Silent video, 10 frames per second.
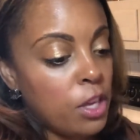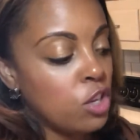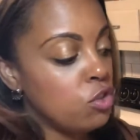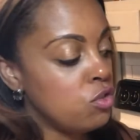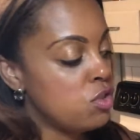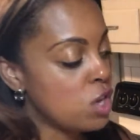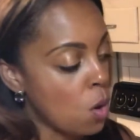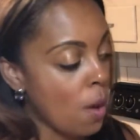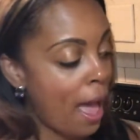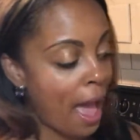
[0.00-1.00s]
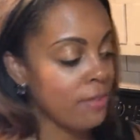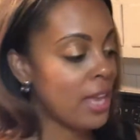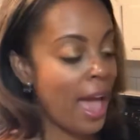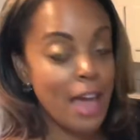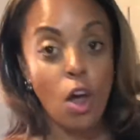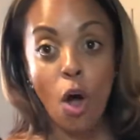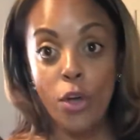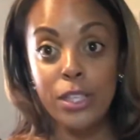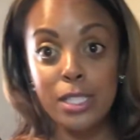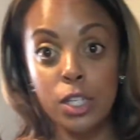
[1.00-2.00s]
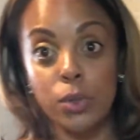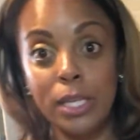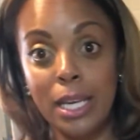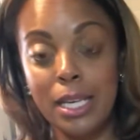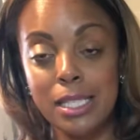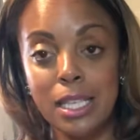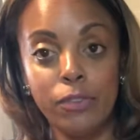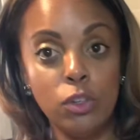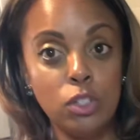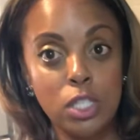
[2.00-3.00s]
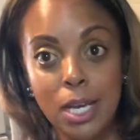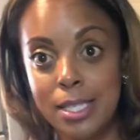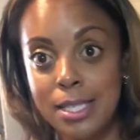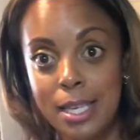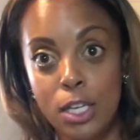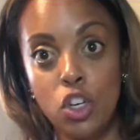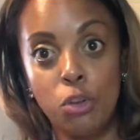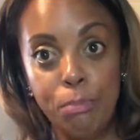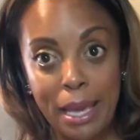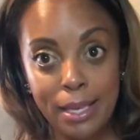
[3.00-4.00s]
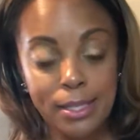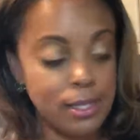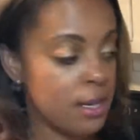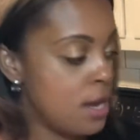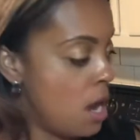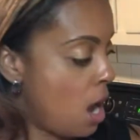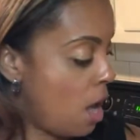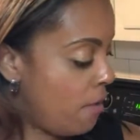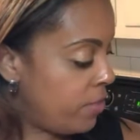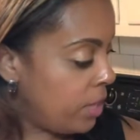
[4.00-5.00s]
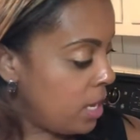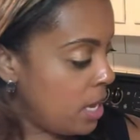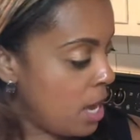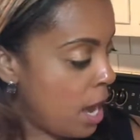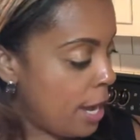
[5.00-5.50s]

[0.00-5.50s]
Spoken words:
You don't have to add all these ingredients if you just did your base of the